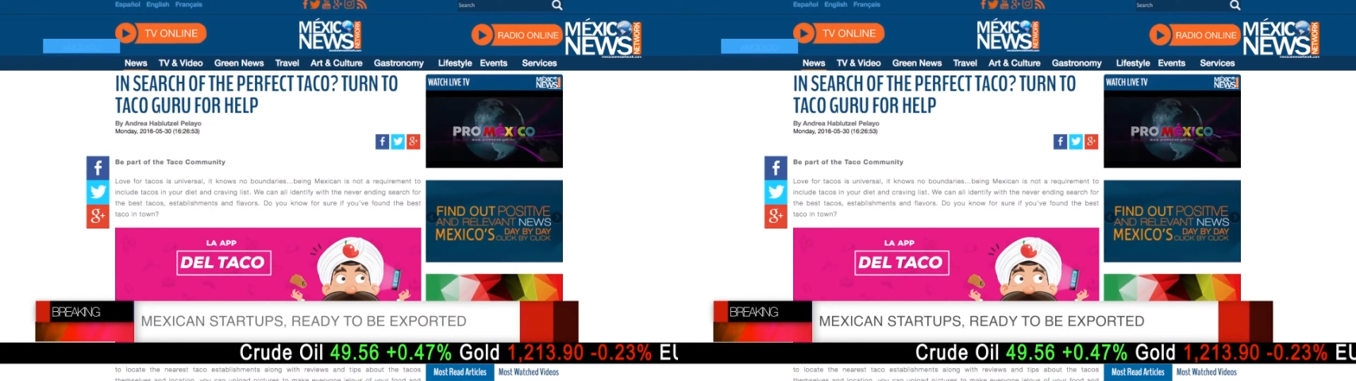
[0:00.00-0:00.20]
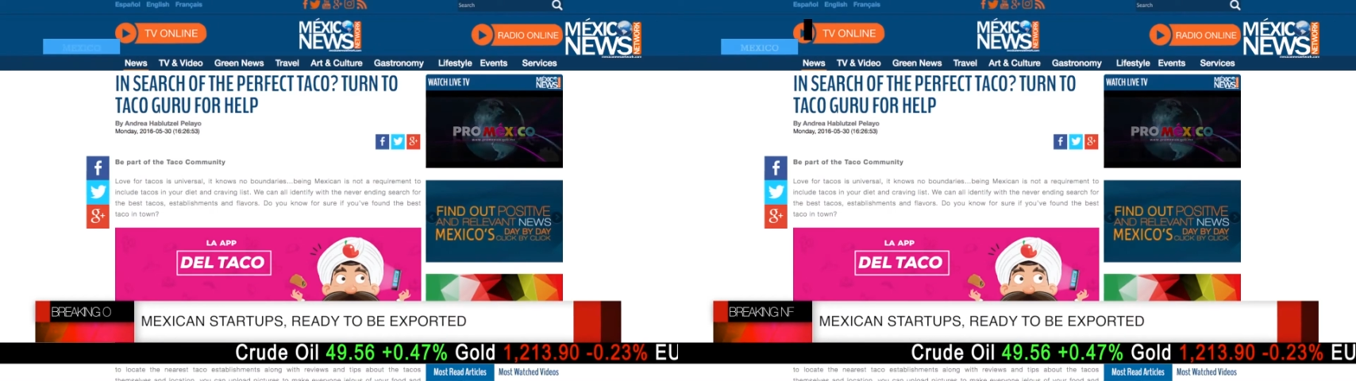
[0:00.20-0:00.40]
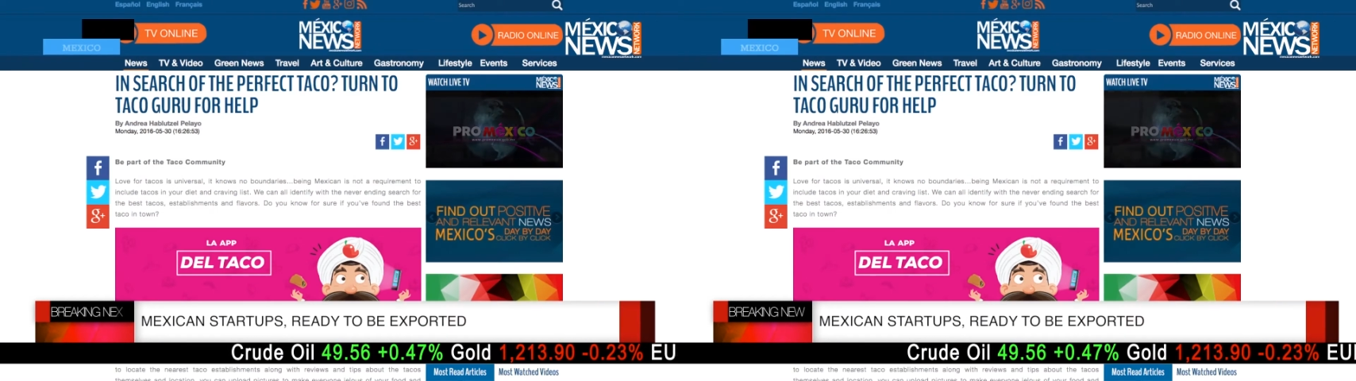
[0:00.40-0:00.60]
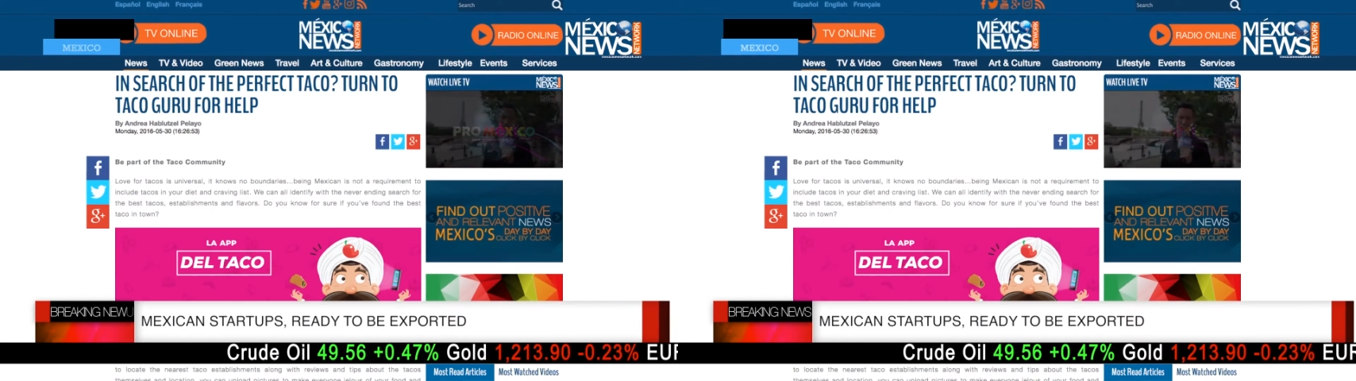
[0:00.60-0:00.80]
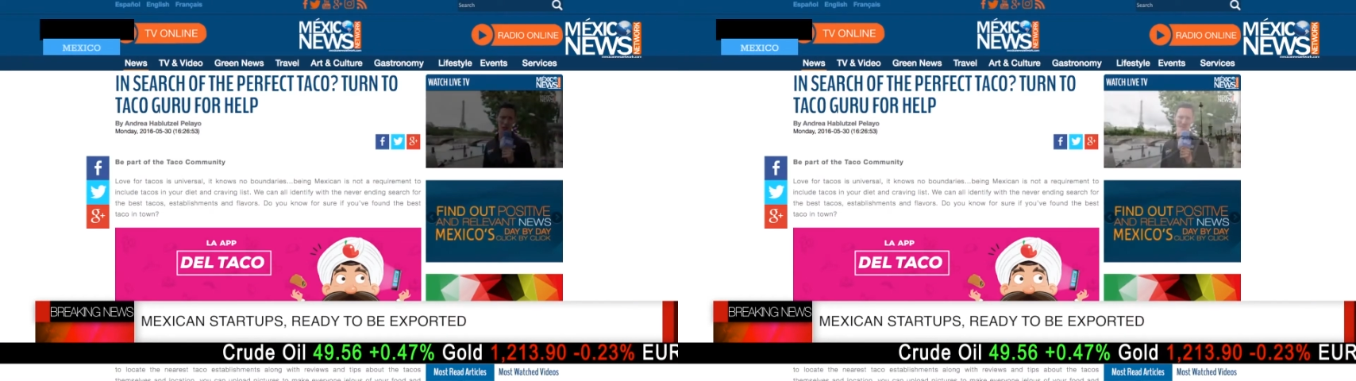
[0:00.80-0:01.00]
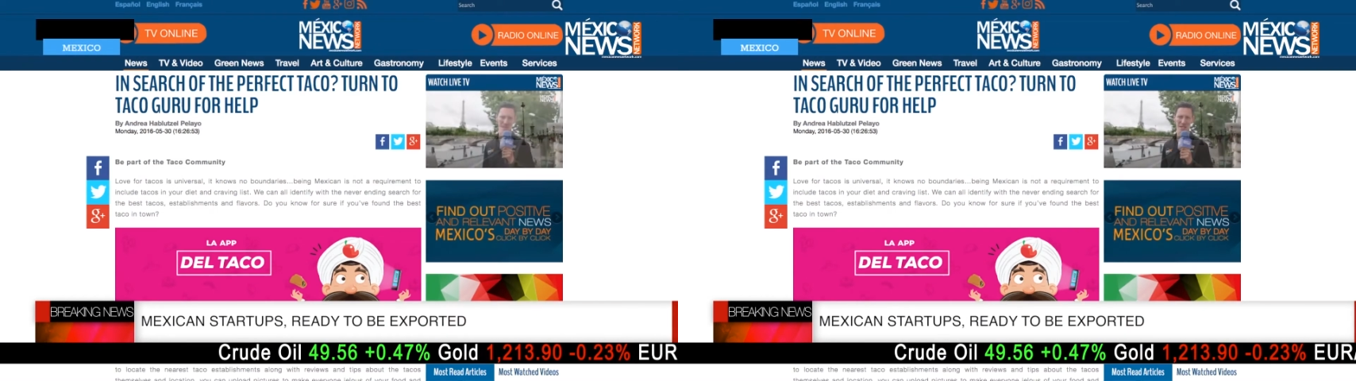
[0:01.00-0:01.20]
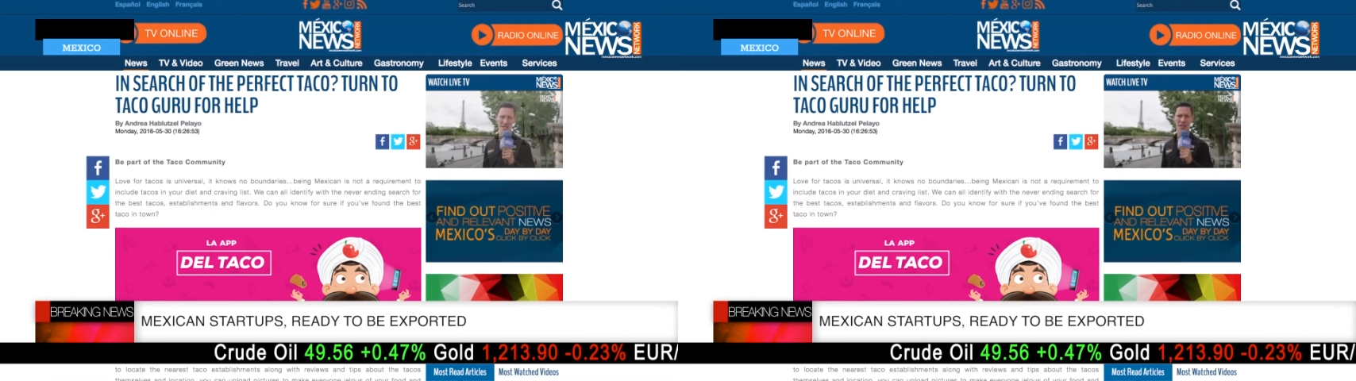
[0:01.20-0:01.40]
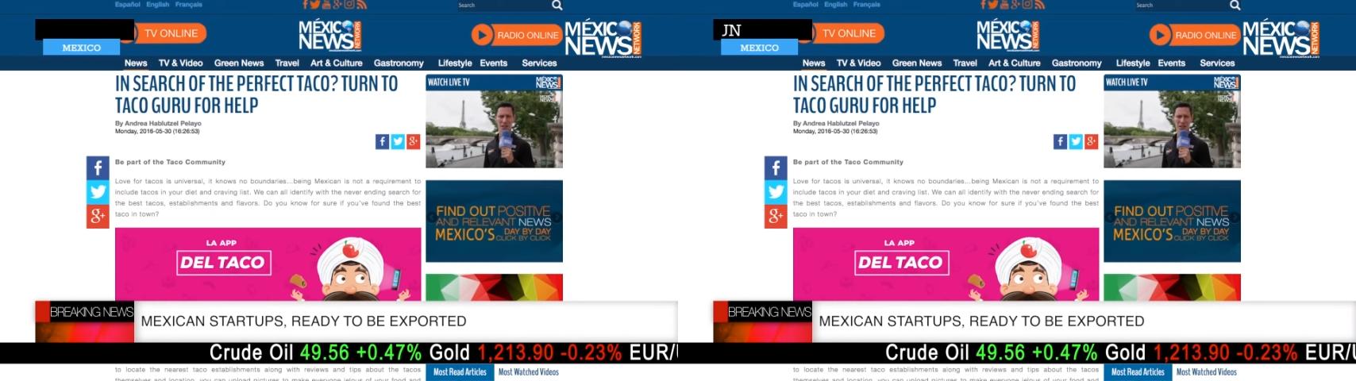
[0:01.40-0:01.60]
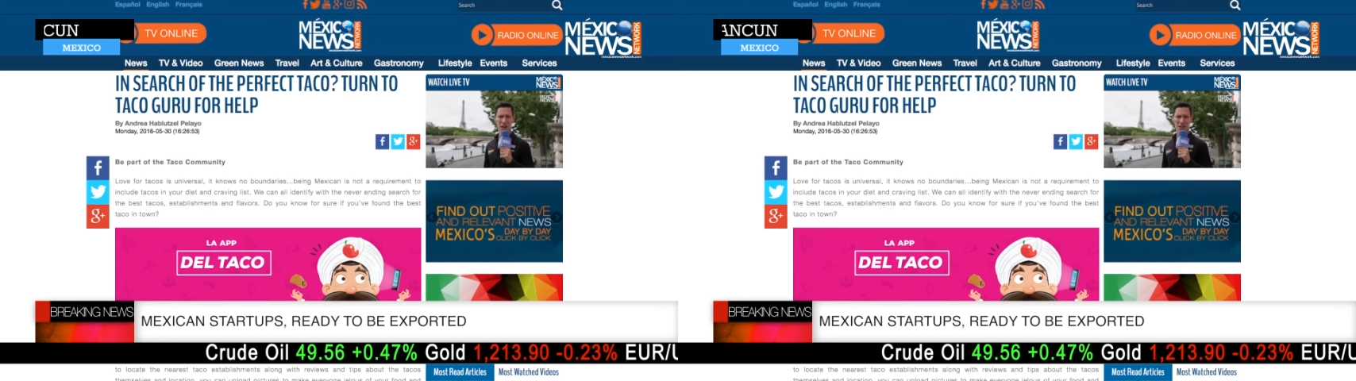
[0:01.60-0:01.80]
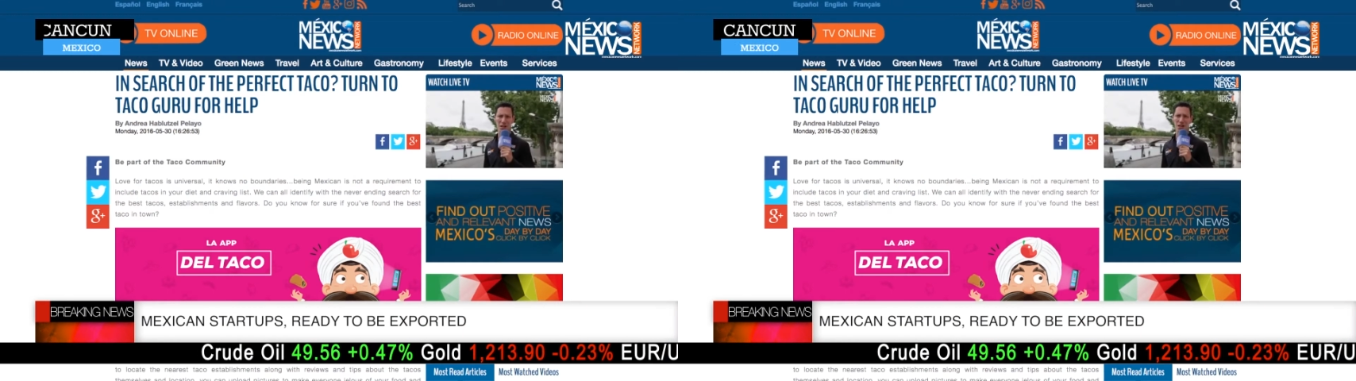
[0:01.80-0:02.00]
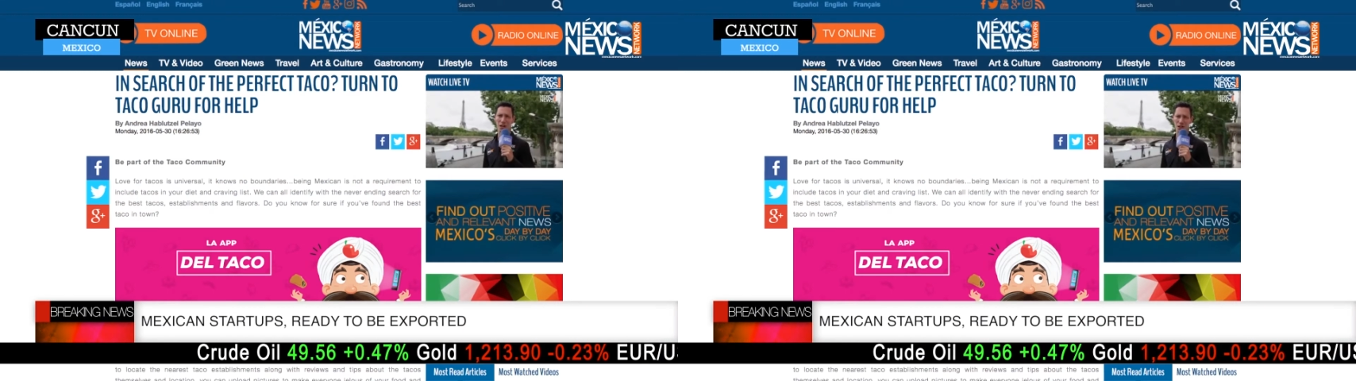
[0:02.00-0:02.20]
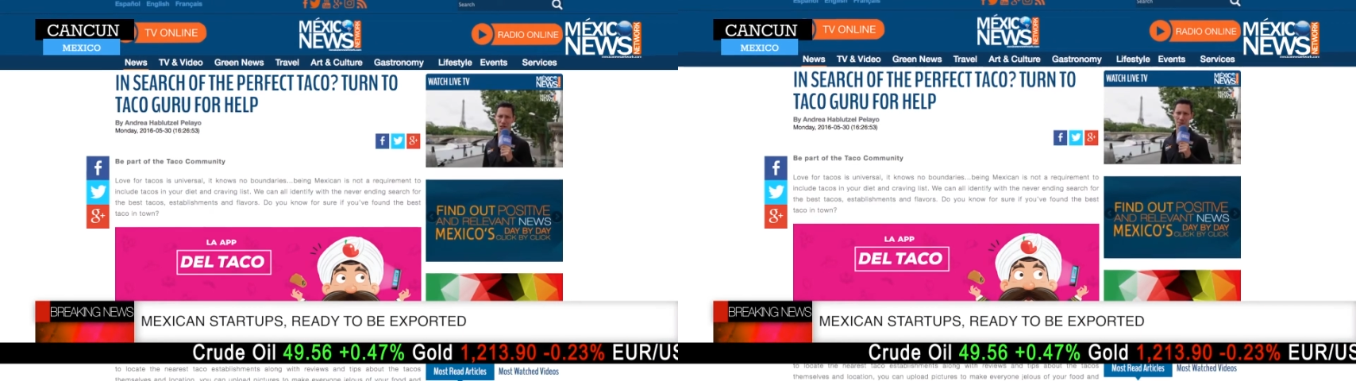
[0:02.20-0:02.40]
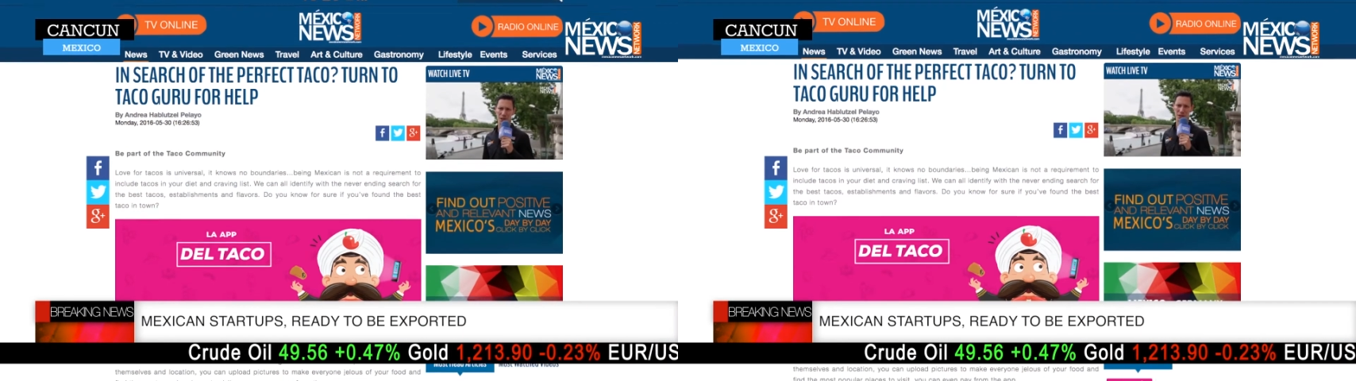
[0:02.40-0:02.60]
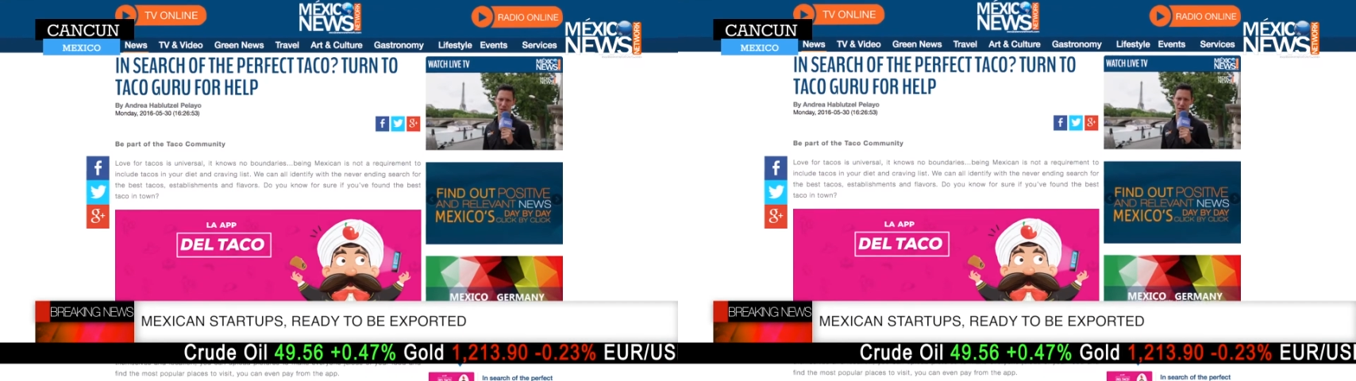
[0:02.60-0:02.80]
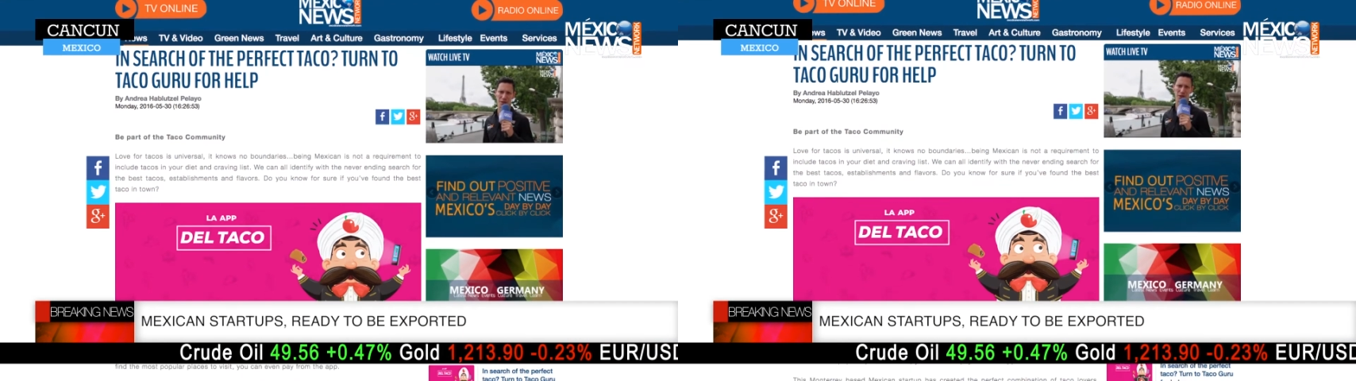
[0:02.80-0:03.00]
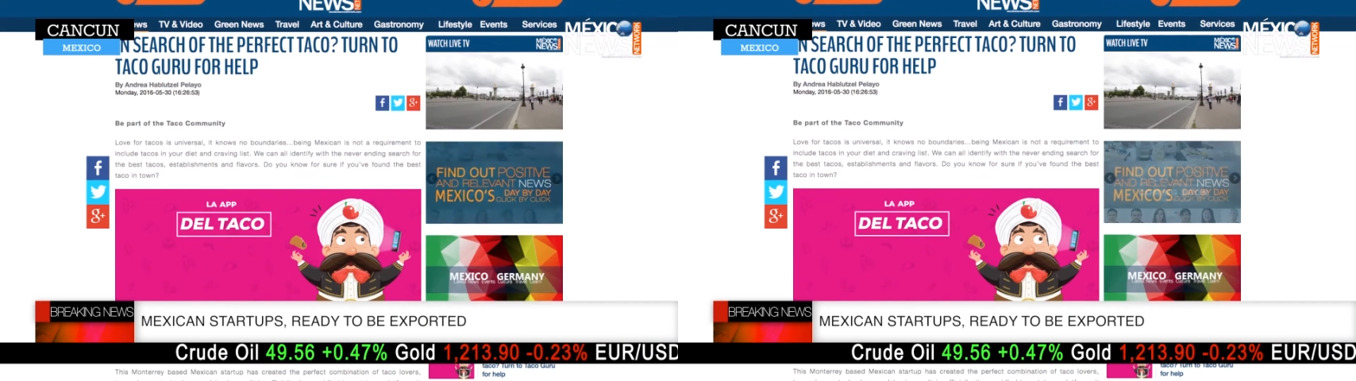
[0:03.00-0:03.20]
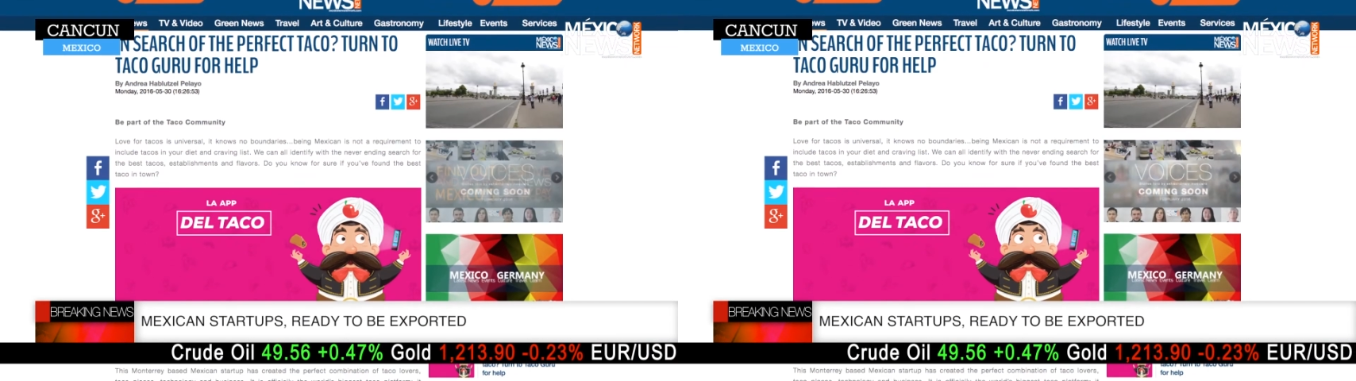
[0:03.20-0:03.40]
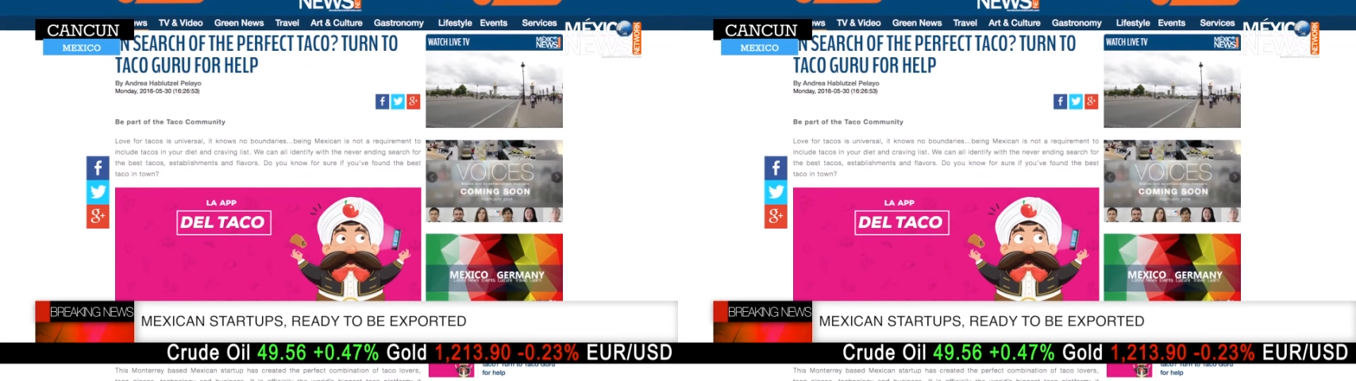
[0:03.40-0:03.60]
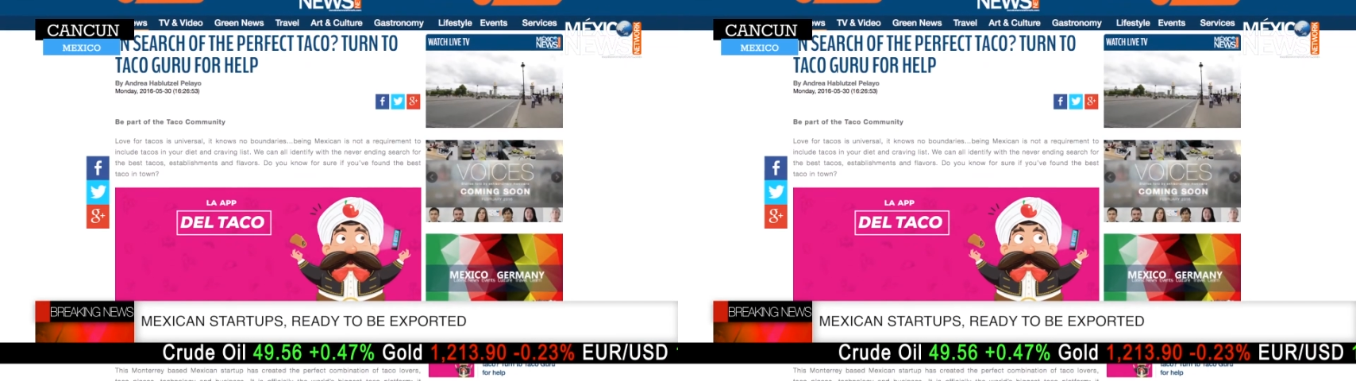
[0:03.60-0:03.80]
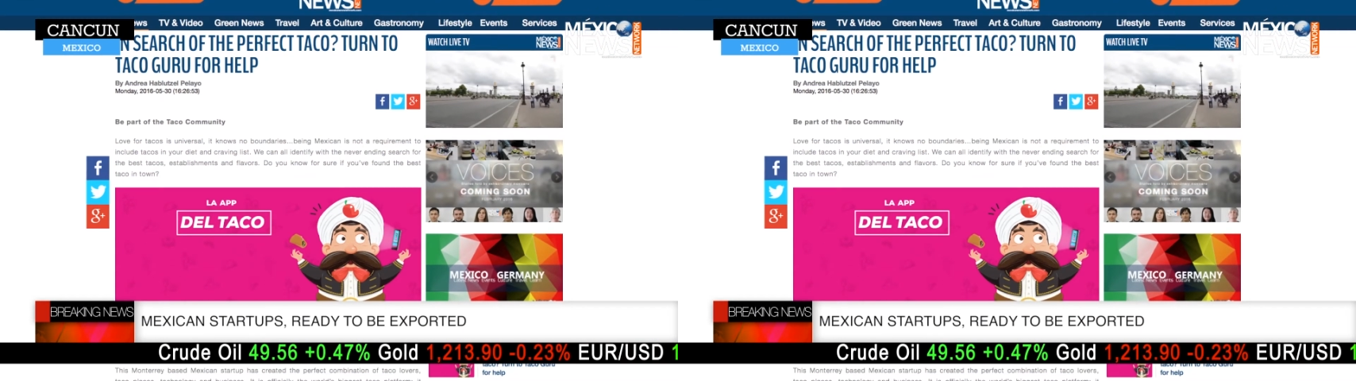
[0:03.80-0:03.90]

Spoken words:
[unreadable: no face in view]